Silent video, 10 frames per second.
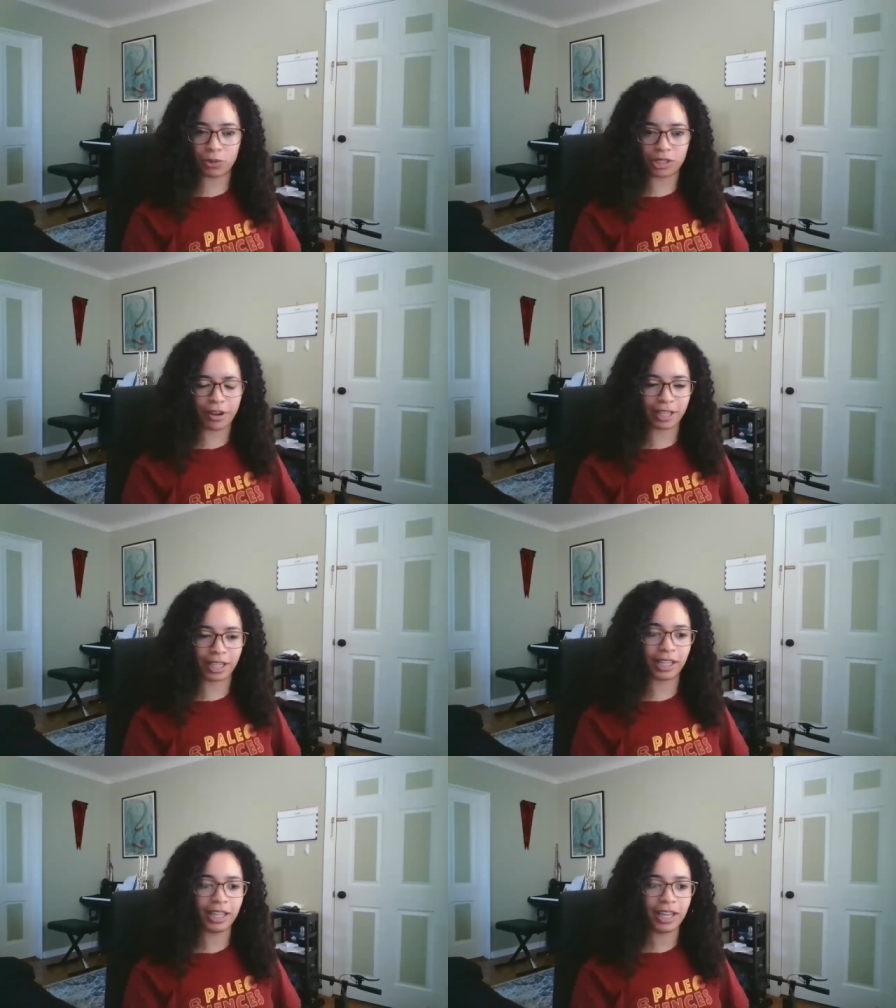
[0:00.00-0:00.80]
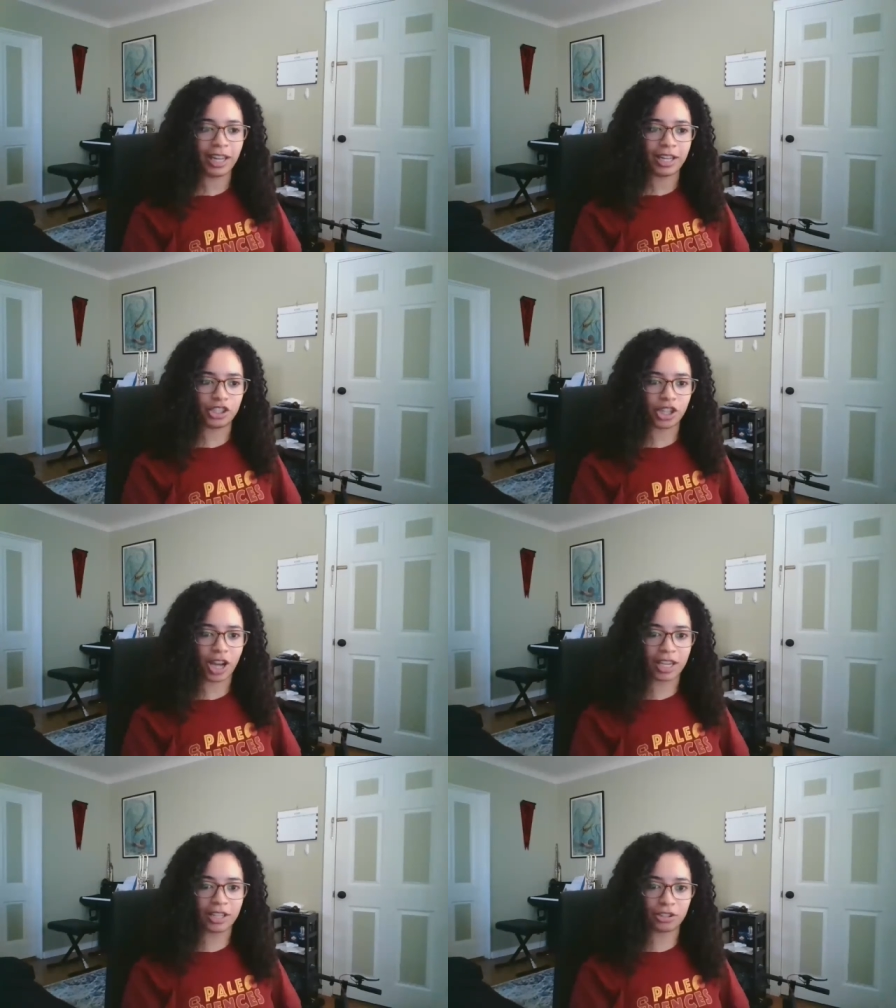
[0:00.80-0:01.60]
We're talking
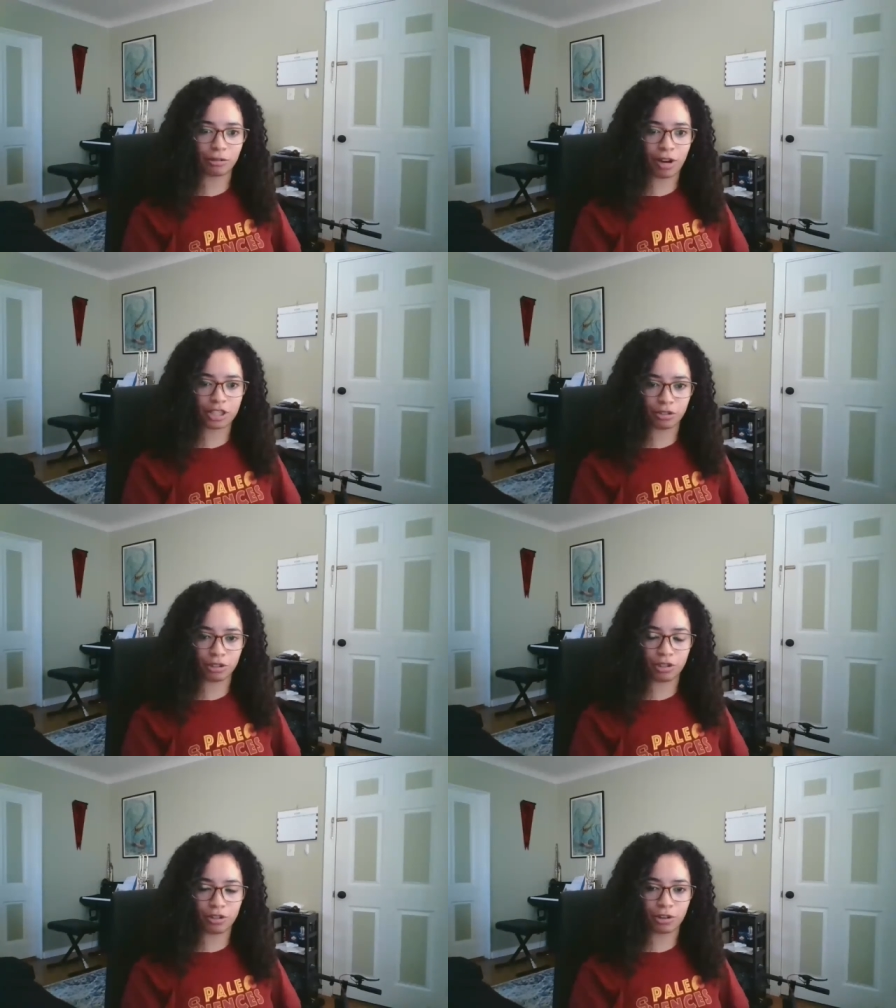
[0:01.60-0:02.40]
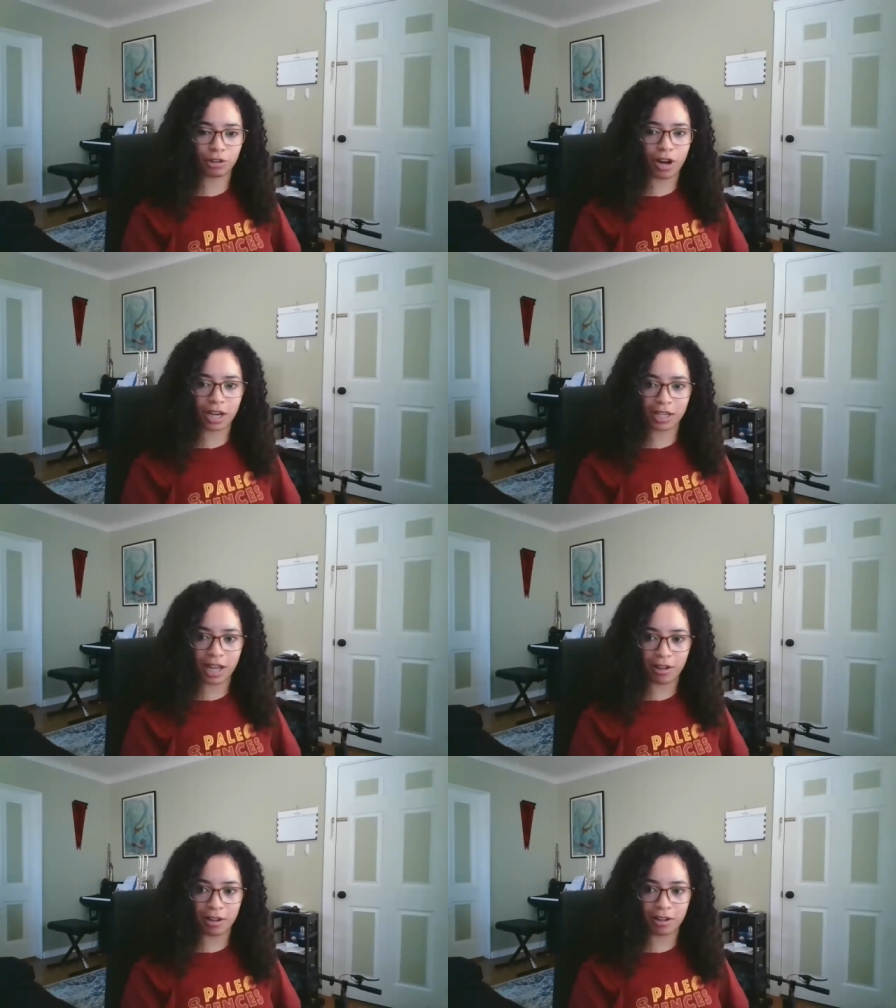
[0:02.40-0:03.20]
giant terrestrial
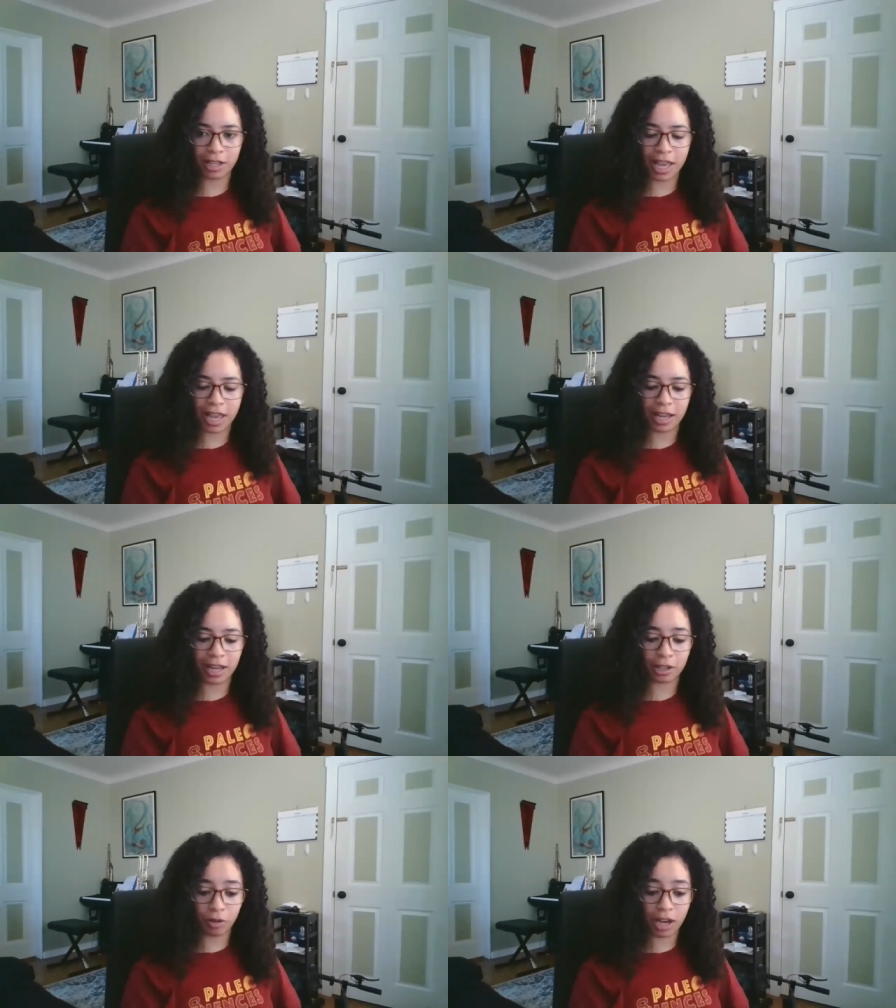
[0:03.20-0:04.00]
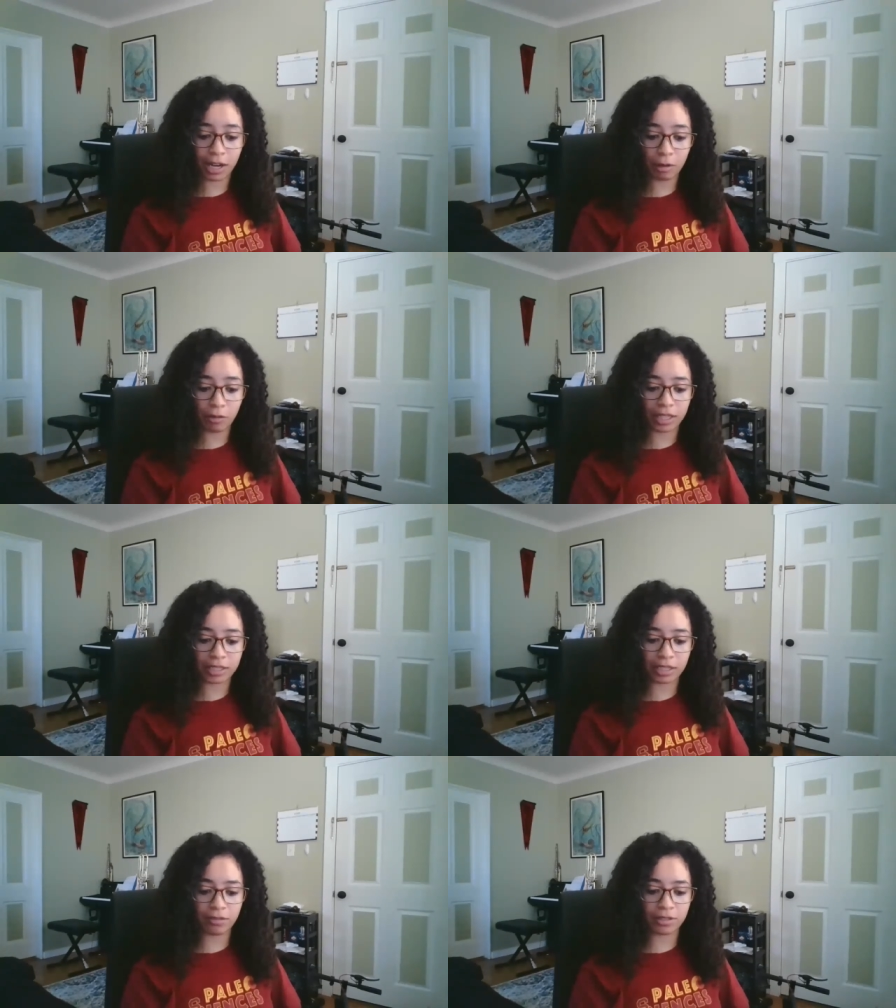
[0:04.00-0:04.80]
crocodile
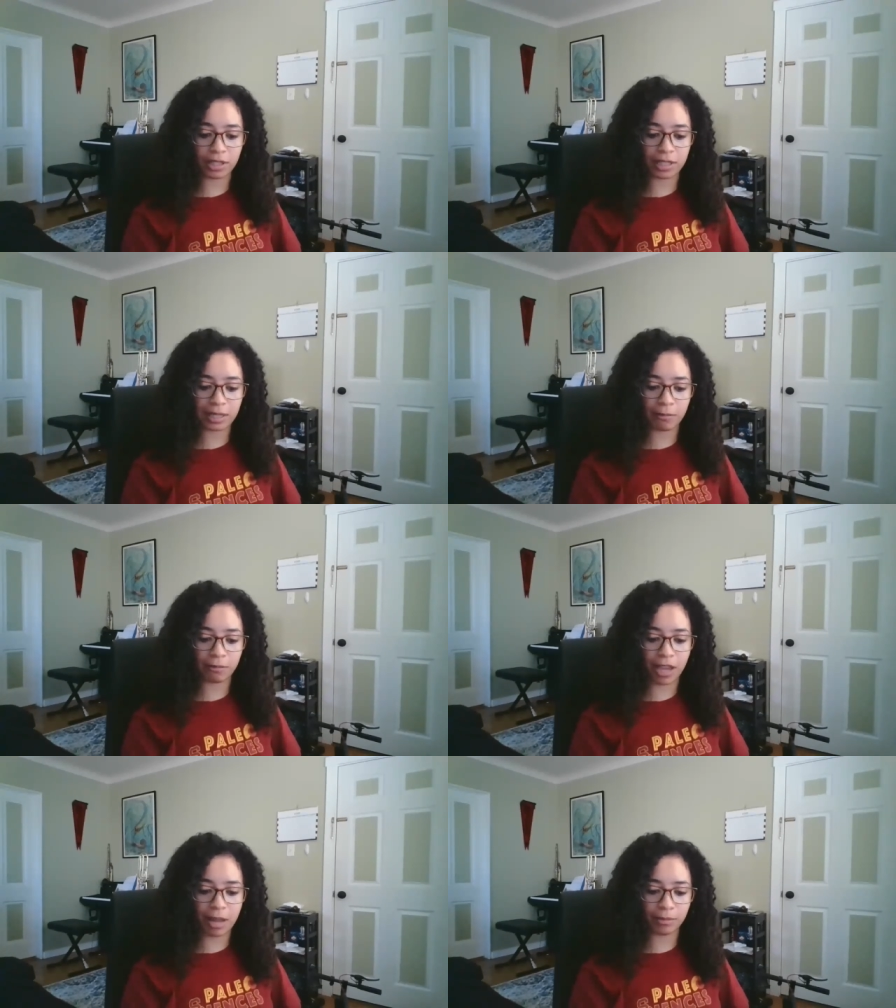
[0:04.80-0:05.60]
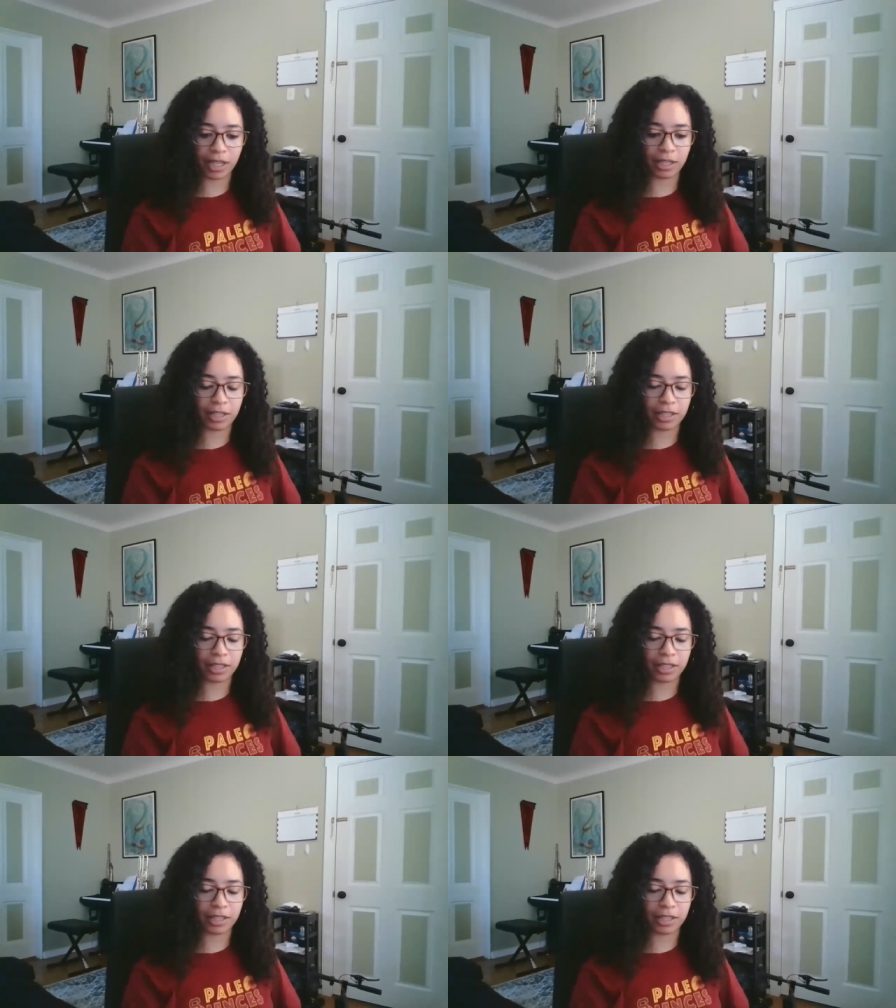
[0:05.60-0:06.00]
relatives in the same family.